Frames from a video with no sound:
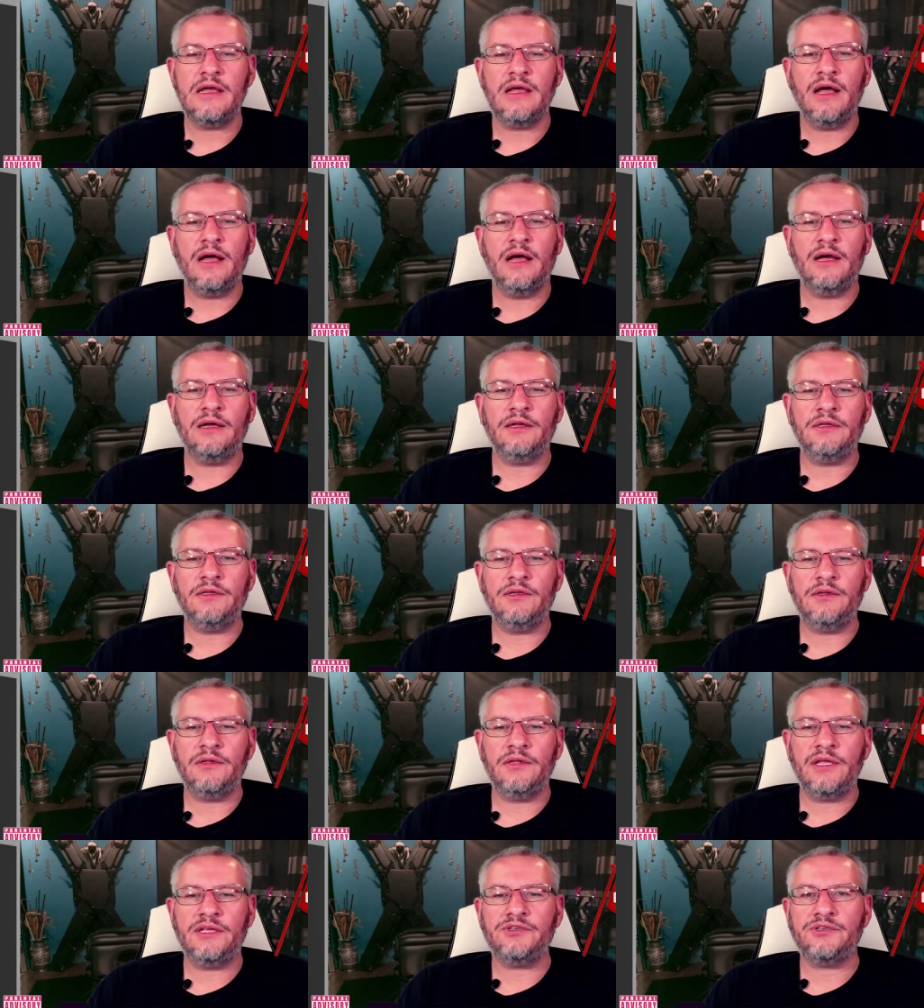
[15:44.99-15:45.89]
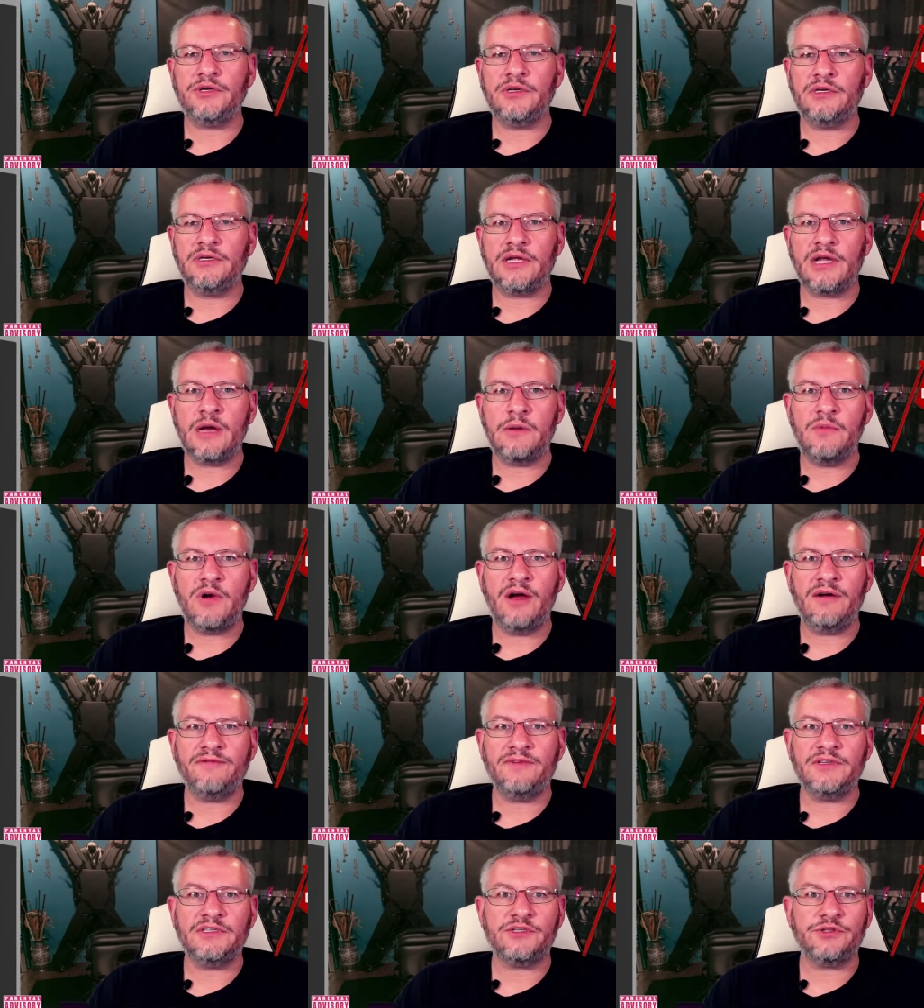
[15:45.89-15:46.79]
Uh, you, they shouldn't come off
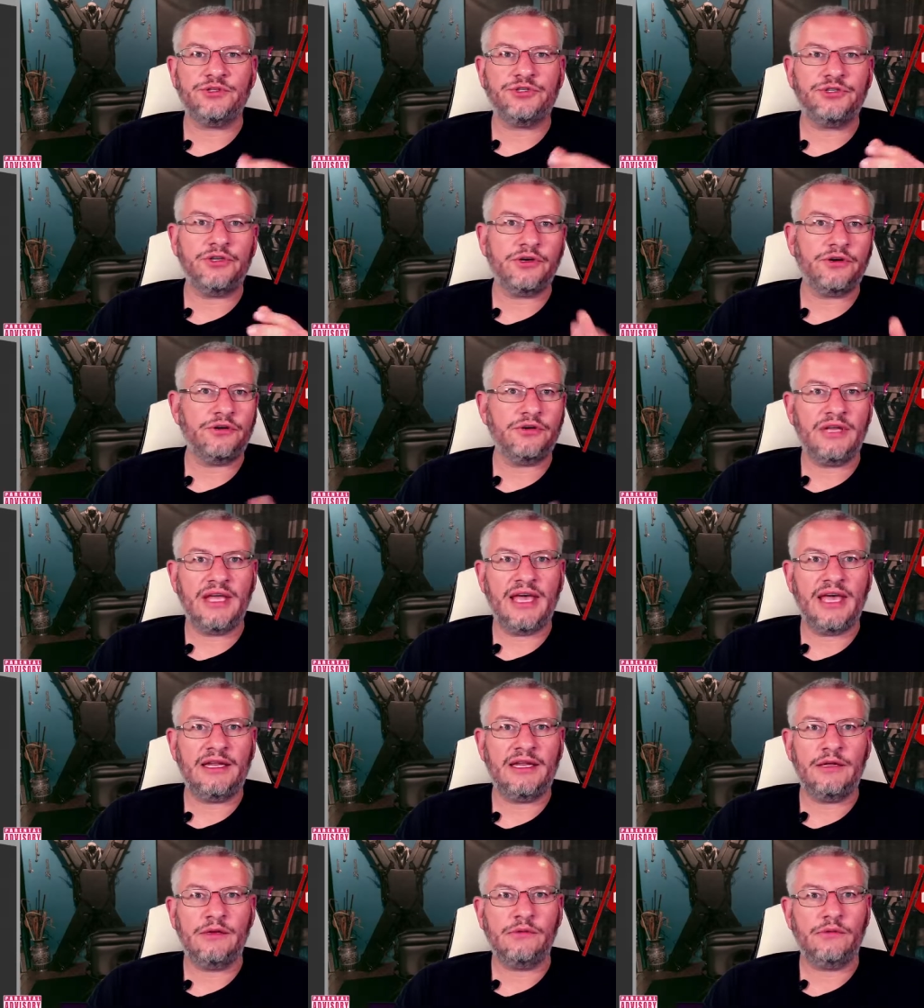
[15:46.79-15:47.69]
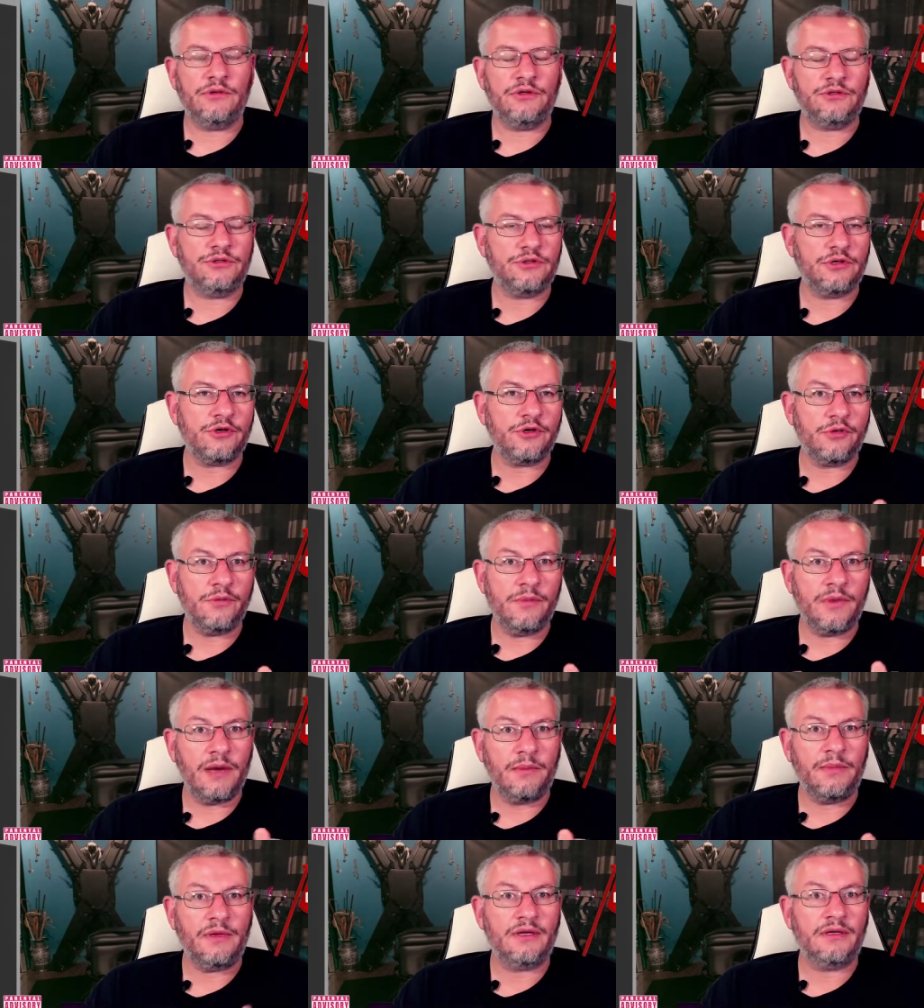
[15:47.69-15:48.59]
as a sugar daddy or a sugar
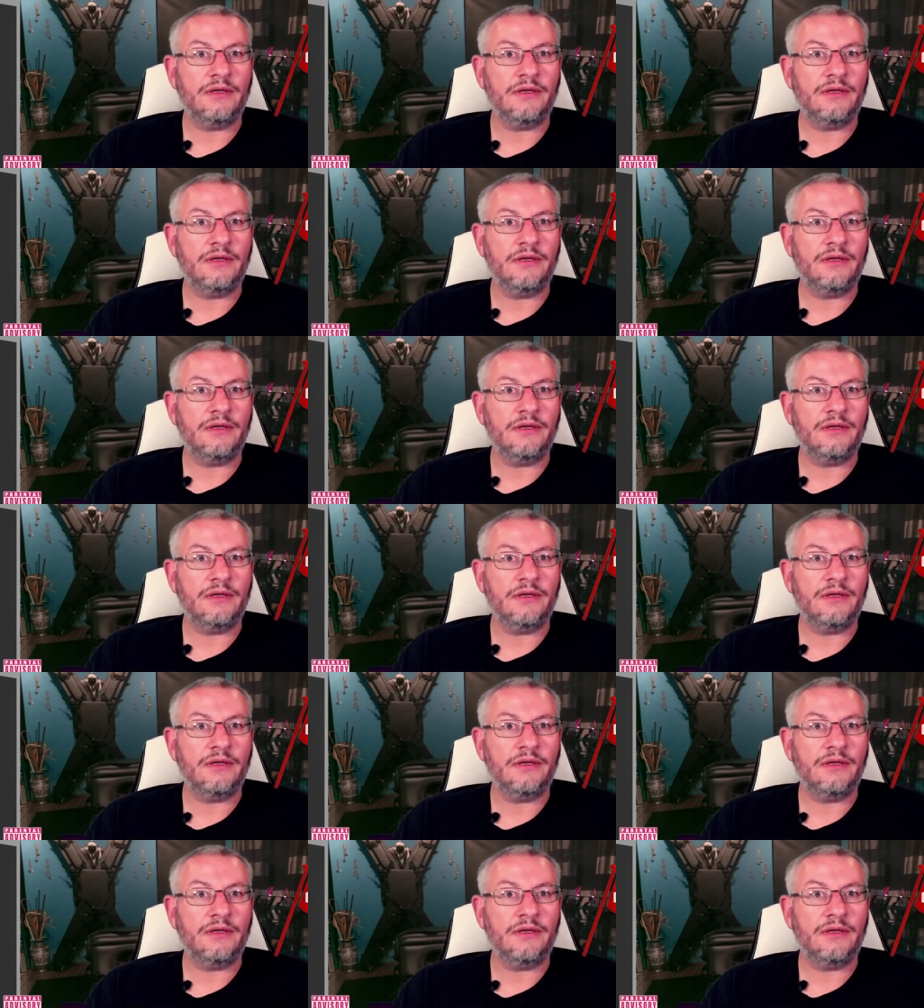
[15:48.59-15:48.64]
mama.